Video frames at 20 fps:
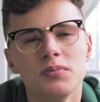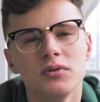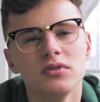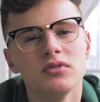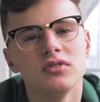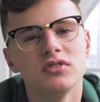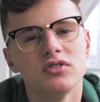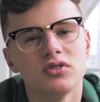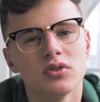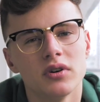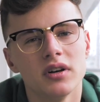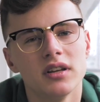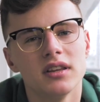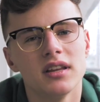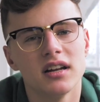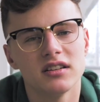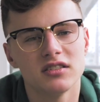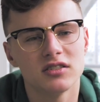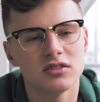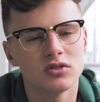You enjoyed
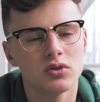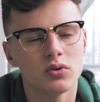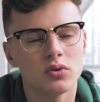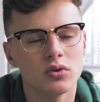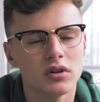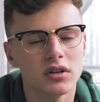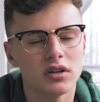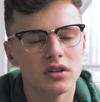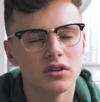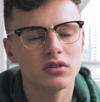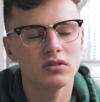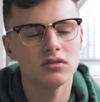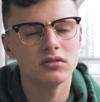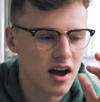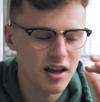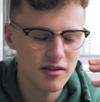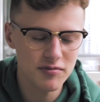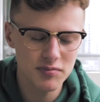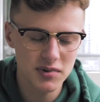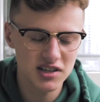that tutorial.
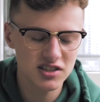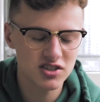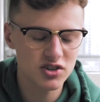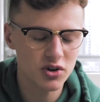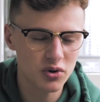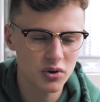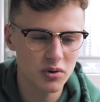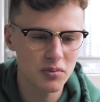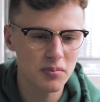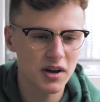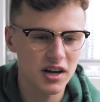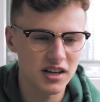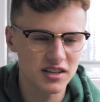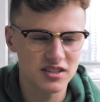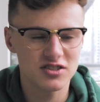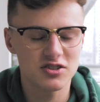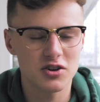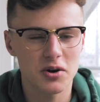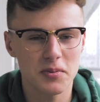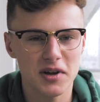I've been told by
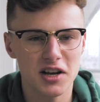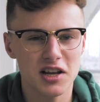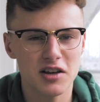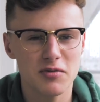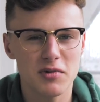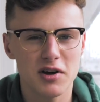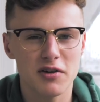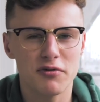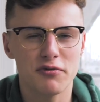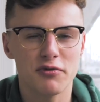so many of my